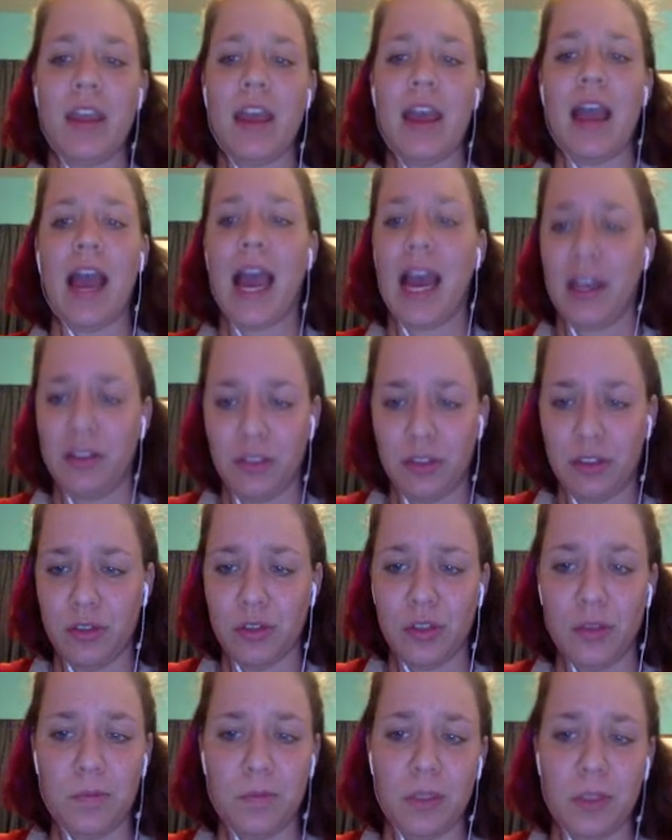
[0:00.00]
As a
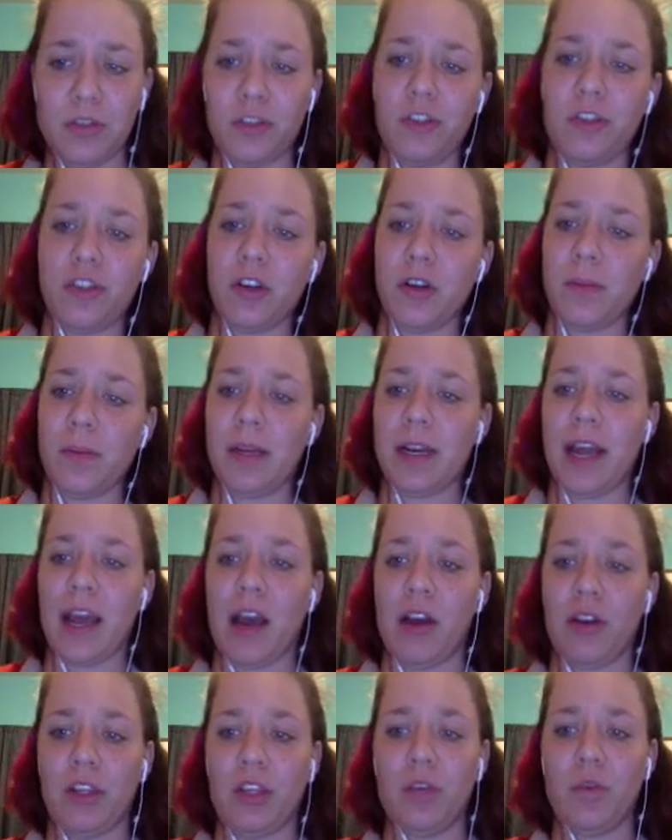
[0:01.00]
group, you'll determine
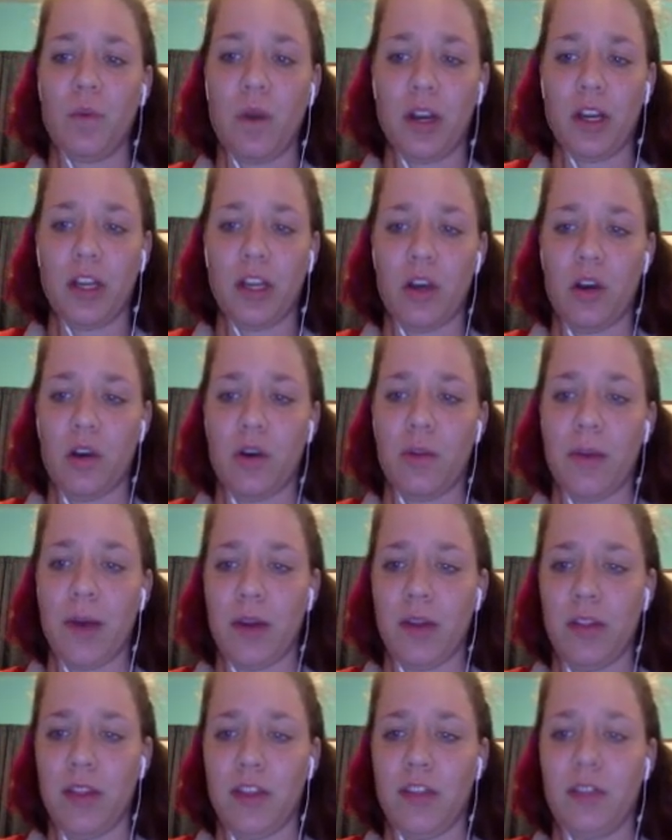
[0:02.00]
how you want to go
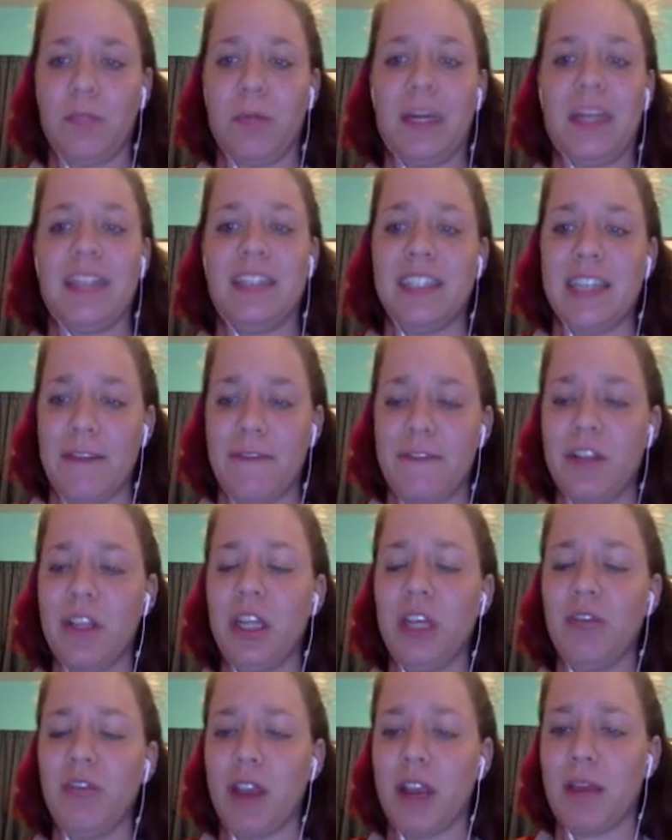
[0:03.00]
about this, but I
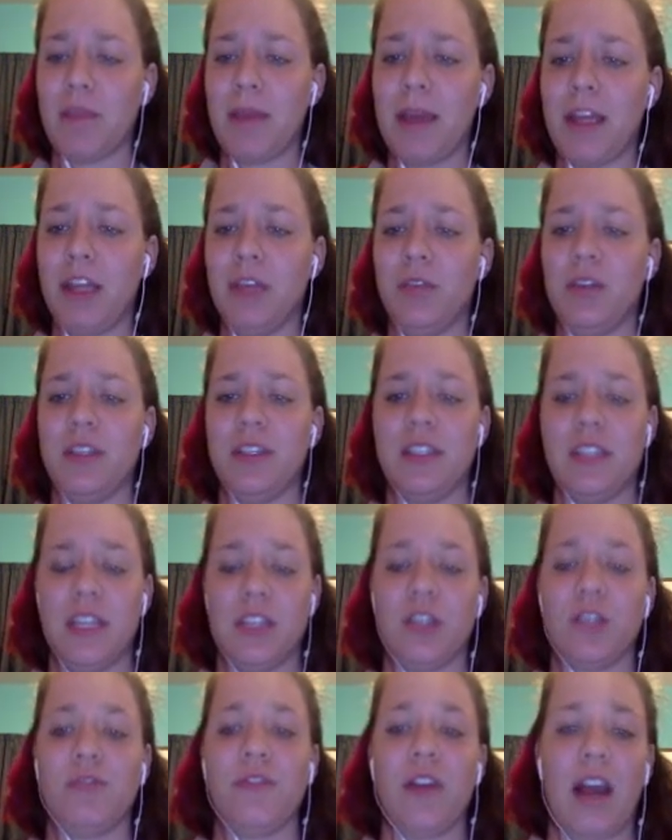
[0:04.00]
definitely recommend you
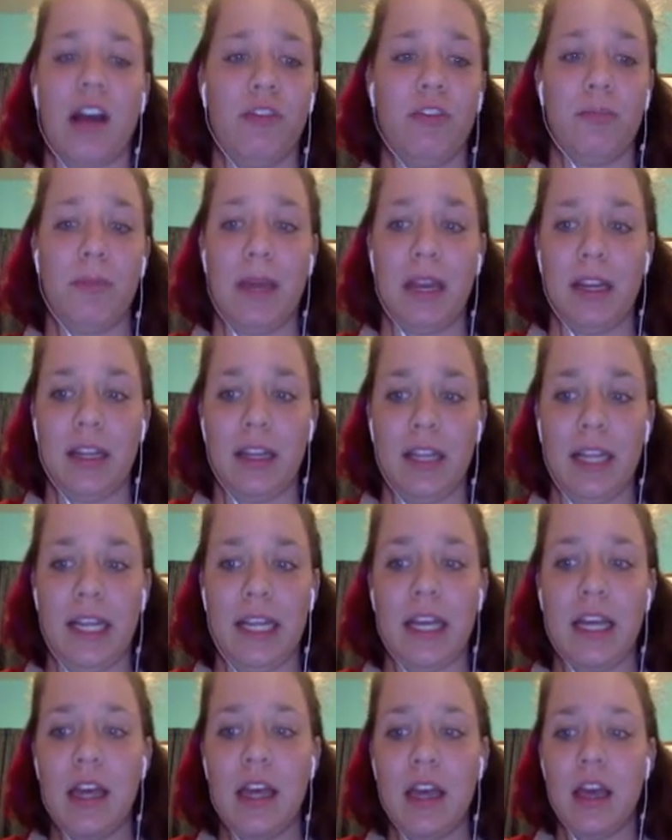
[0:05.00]
insist for alphabetically.
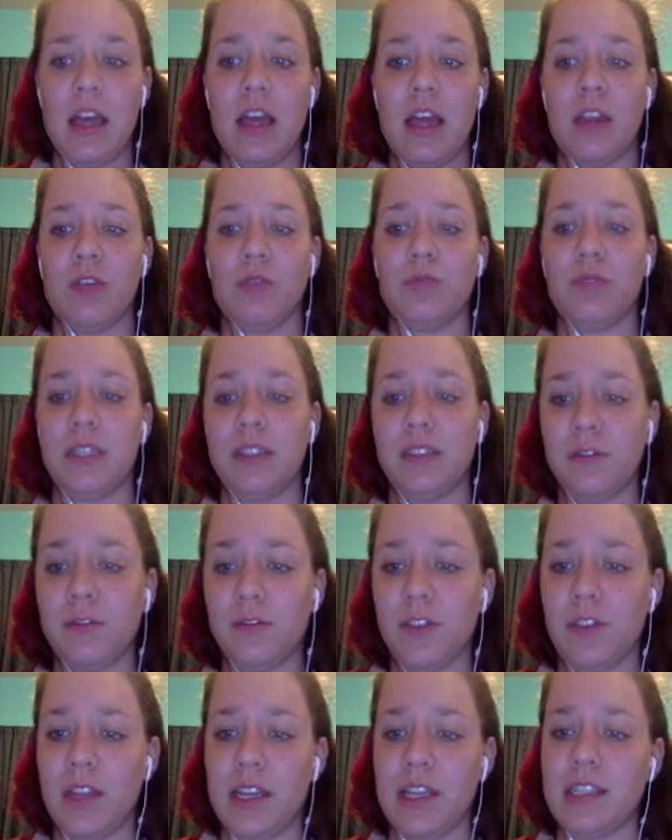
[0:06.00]
The reason
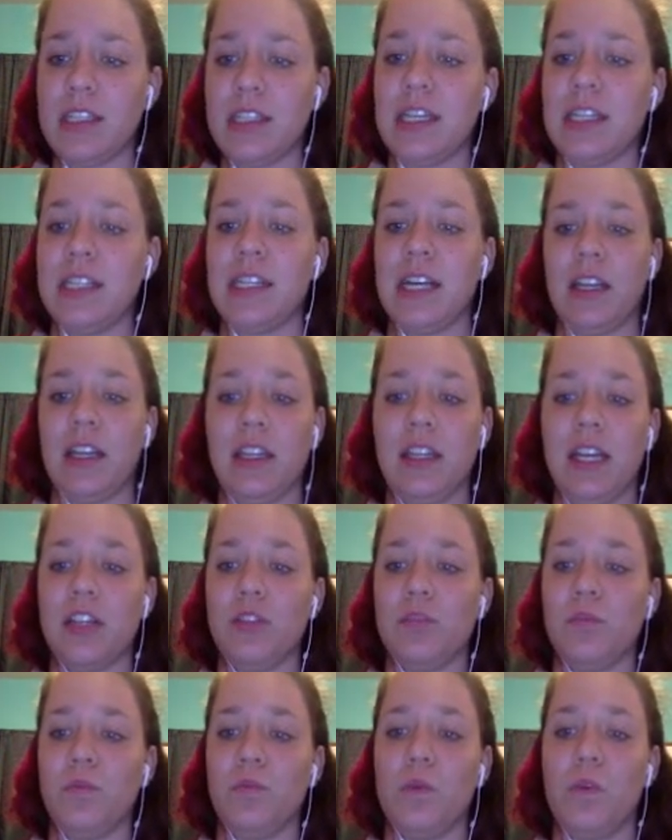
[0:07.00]
for this is
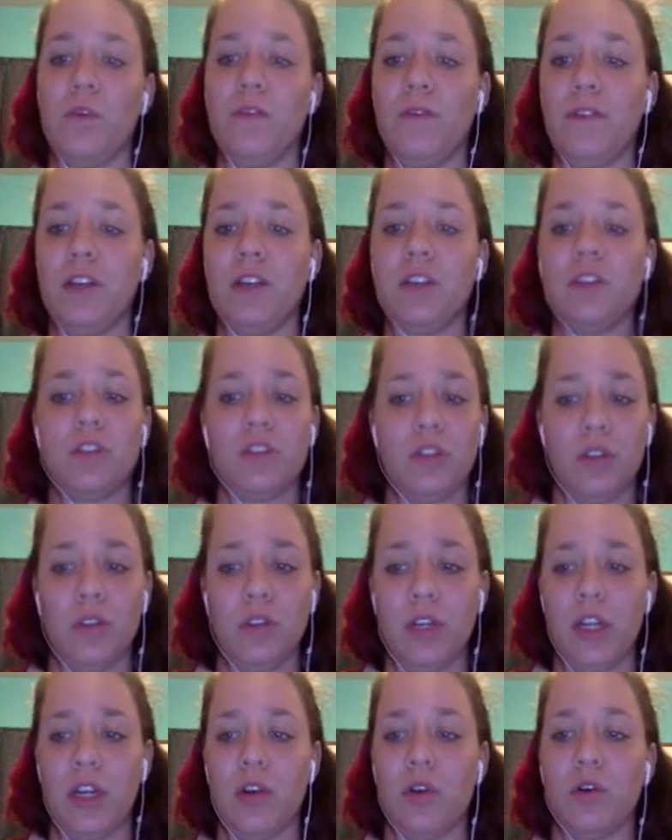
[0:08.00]
delegates won't feel
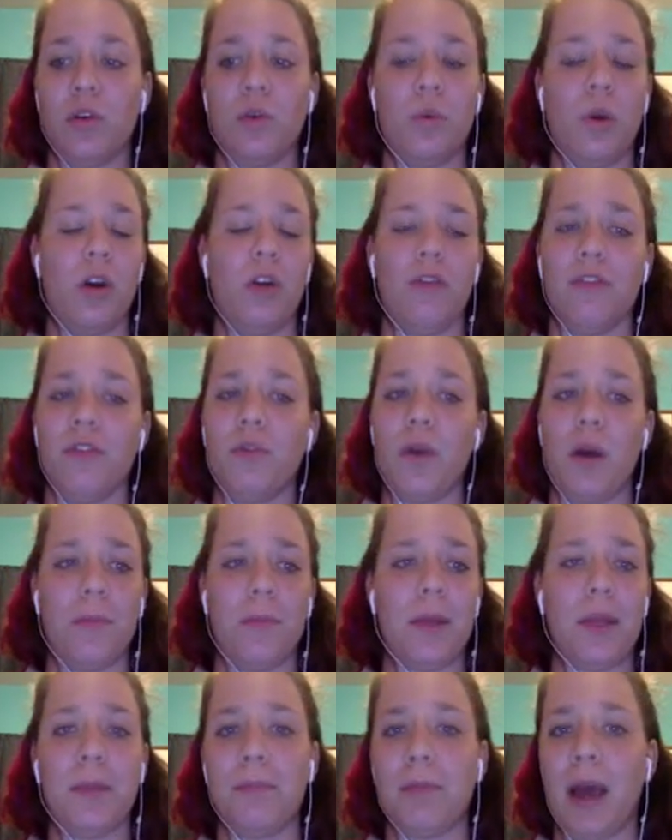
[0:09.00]
excluded or overwhelmed
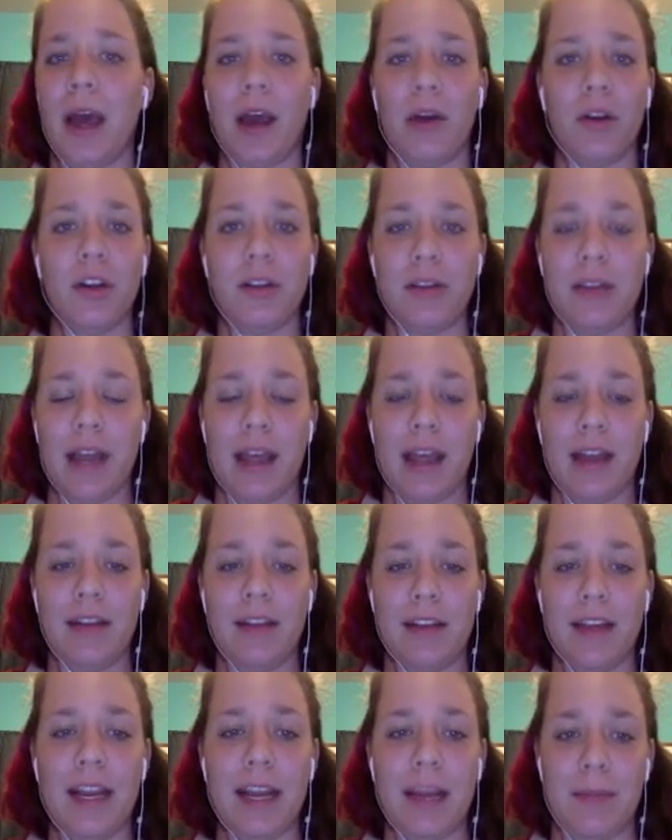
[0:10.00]
by the power
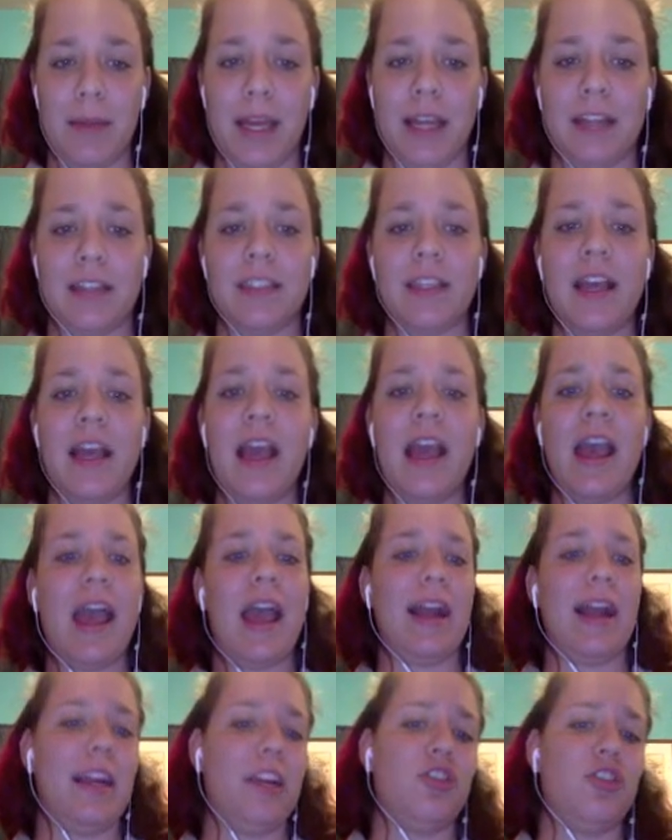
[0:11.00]
dynamics,
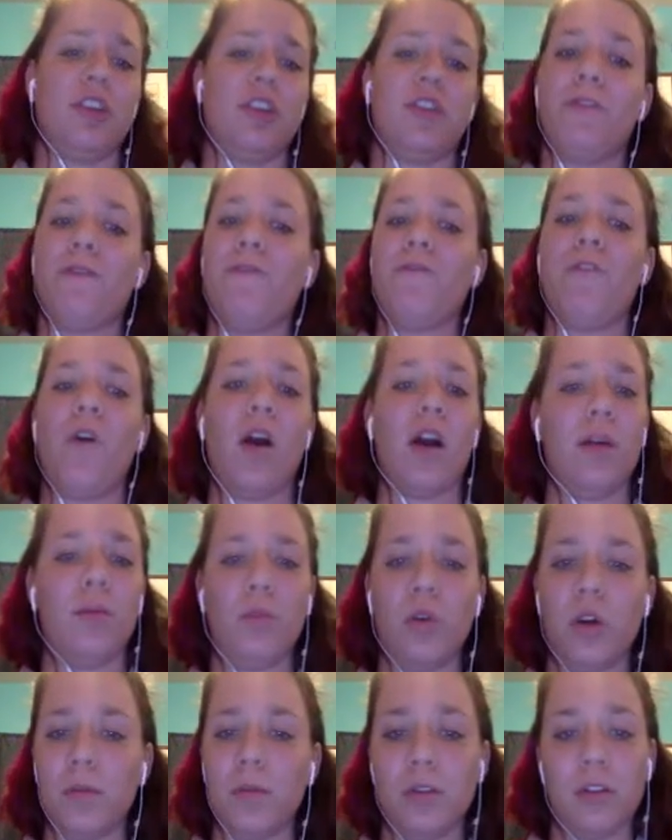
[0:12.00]
and it's just far
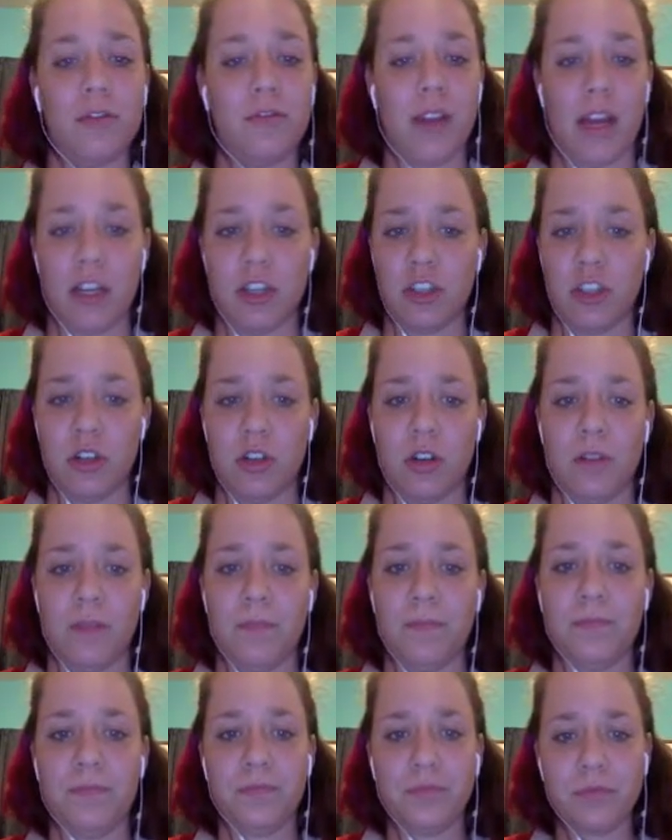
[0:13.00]
more professional
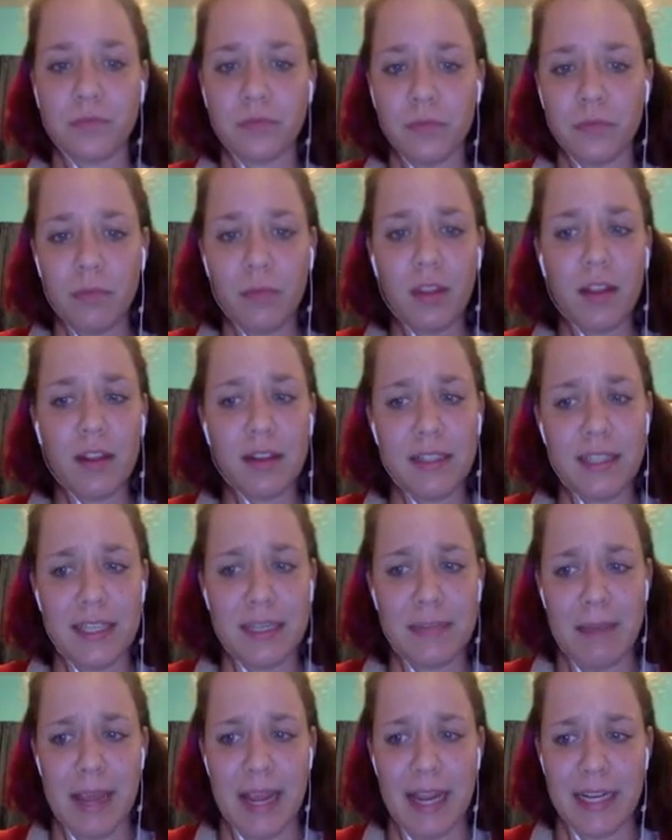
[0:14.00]
to
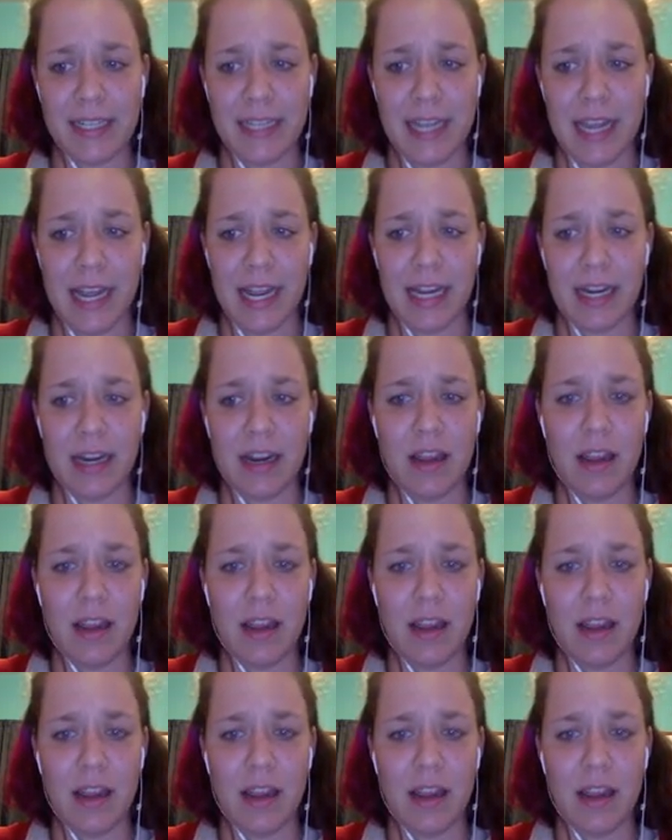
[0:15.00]
maintain.